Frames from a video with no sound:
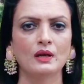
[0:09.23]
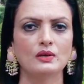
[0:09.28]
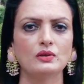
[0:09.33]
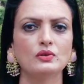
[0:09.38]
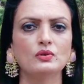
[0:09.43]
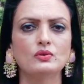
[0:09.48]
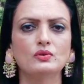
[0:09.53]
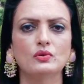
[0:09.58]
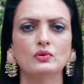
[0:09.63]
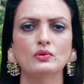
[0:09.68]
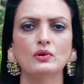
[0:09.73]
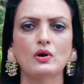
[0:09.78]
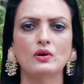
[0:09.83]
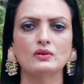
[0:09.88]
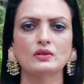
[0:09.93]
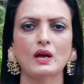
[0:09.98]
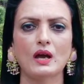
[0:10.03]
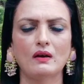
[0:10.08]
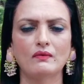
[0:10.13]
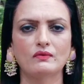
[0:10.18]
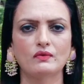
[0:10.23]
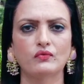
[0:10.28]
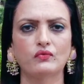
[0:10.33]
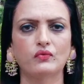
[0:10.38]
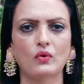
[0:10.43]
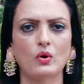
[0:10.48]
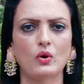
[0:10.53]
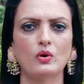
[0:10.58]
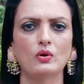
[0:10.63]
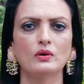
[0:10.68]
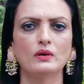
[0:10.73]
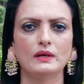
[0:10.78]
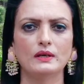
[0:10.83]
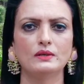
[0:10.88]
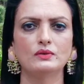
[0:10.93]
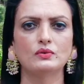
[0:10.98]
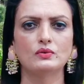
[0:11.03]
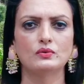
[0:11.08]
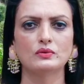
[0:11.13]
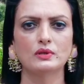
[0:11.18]
You do not have to fall
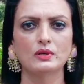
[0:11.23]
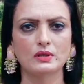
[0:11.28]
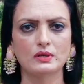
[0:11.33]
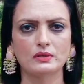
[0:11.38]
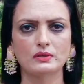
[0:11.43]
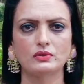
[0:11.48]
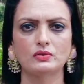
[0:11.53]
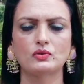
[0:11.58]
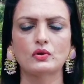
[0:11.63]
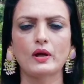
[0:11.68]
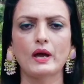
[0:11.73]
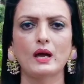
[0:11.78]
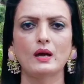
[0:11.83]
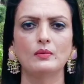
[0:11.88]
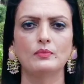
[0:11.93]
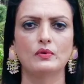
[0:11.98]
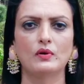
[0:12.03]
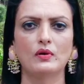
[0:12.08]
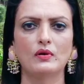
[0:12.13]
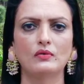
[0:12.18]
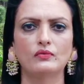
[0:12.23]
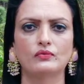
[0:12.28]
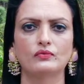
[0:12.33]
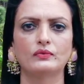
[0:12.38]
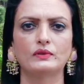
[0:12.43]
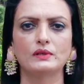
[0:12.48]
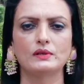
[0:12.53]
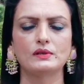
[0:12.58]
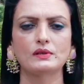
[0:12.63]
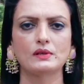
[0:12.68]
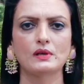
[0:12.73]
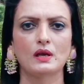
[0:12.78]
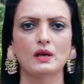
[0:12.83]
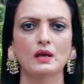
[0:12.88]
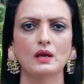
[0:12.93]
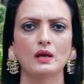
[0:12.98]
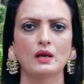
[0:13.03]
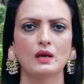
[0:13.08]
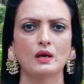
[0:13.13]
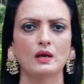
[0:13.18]
into the trap of this
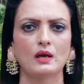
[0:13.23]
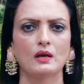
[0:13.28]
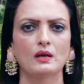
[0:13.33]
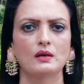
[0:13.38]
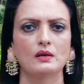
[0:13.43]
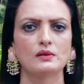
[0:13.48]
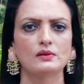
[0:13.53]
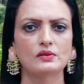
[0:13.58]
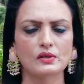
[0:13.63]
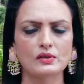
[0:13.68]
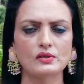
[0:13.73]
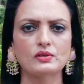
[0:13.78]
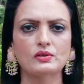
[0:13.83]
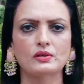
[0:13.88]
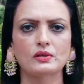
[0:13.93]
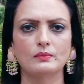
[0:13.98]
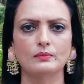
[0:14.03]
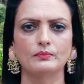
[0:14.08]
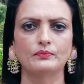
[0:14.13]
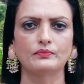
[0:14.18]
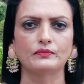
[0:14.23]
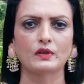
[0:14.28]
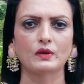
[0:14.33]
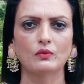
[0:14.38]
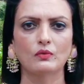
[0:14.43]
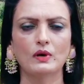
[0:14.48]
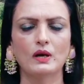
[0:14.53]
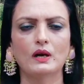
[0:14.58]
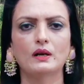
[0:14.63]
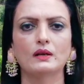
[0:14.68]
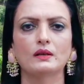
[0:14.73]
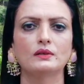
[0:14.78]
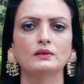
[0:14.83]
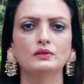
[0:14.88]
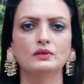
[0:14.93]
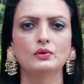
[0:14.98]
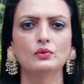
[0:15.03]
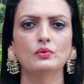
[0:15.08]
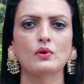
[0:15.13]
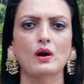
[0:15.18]
system where
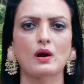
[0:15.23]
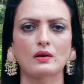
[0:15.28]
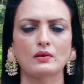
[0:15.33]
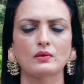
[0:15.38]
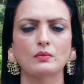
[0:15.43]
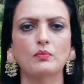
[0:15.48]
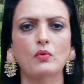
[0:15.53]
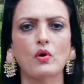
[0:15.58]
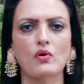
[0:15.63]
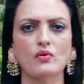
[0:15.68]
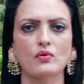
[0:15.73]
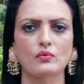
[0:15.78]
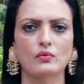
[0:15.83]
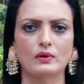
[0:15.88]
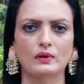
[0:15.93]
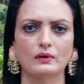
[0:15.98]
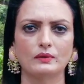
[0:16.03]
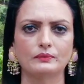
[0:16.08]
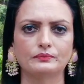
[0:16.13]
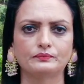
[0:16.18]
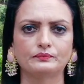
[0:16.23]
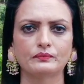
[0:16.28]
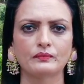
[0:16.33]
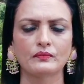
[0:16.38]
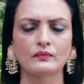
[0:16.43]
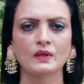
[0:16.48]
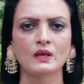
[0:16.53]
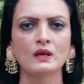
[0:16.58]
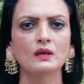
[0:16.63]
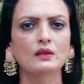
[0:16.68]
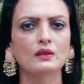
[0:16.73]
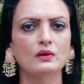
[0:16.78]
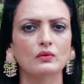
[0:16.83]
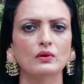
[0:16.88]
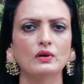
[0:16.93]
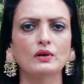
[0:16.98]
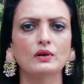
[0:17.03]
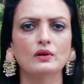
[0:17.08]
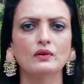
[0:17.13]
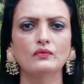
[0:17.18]
you are the borrower. The
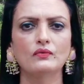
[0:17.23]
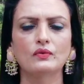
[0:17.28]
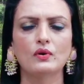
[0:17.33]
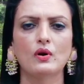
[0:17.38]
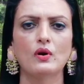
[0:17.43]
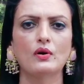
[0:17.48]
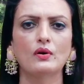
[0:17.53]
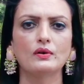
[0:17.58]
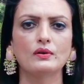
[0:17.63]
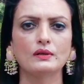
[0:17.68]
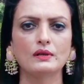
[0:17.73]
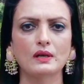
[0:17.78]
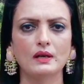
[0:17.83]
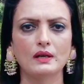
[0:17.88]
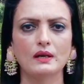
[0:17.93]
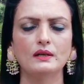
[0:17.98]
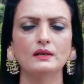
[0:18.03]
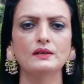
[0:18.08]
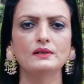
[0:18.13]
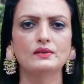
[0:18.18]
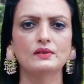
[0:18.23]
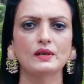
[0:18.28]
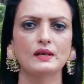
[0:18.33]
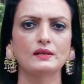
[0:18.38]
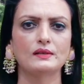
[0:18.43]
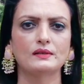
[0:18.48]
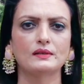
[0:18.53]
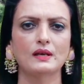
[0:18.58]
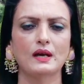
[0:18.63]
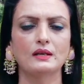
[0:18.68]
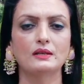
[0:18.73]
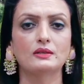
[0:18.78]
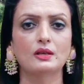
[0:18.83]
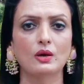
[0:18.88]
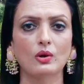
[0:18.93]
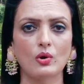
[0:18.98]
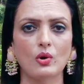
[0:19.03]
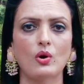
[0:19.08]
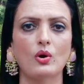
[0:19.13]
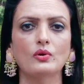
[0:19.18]
Word of God clearly says that the
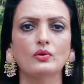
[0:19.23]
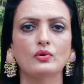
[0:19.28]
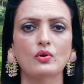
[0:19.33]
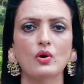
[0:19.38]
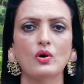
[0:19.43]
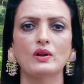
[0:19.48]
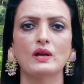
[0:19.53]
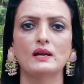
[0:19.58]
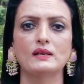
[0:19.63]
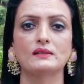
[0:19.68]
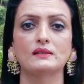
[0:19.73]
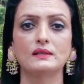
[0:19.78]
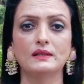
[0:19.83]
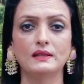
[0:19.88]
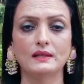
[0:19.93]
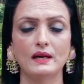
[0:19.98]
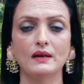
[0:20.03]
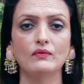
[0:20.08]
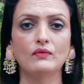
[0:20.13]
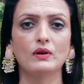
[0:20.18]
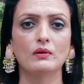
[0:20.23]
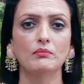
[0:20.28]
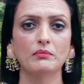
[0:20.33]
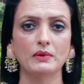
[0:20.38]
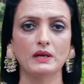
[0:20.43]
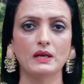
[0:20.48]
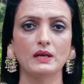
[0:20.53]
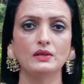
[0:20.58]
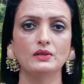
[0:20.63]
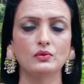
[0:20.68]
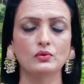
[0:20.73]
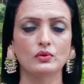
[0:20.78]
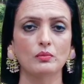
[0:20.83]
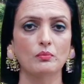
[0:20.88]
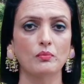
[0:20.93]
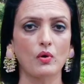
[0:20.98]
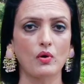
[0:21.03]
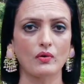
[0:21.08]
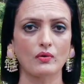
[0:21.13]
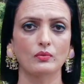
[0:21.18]
Lord God has never made you the
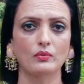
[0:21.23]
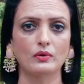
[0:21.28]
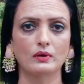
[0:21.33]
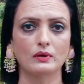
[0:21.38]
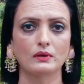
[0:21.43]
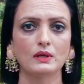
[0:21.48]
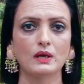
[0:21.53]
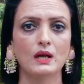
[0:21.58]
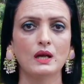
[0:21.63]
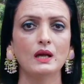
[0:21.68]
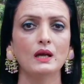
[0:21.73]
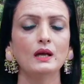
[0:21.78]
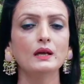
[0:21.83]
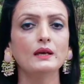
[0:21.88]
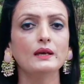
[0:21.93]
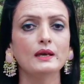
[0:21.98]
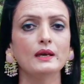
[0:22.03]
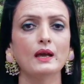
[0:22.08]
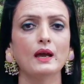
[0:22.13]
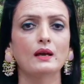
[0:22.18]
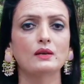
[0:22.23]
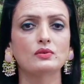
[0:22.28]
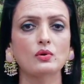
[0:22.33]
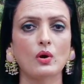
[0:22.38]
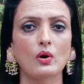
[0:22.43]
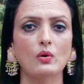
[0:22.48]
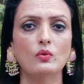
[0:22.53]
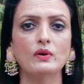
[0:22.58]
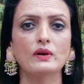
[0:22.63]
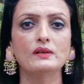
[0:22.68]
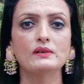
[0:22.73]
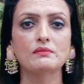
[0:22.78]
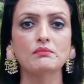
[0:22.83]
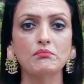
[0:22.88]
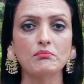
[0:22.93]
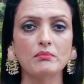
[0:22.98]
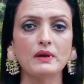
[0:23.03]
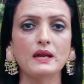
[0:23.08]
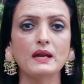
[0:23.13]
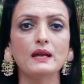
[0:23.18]
borrower. He has always
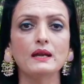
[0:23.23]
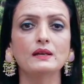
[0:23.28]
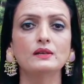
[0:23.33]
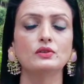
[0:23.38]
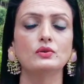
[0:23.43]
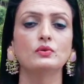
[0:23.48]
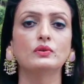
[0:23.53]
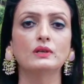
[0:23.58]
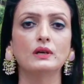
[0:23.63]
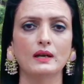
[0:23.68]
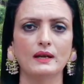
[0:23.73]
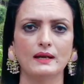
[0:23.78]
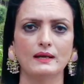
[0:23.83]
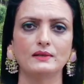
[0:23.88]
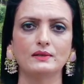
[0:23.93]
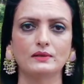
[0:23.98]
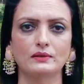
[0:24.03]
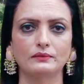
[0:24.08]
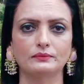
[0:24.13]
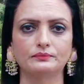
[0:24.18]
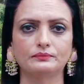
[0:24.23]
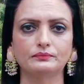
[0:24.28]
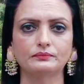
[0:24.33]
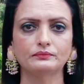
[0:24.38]
made you the lender.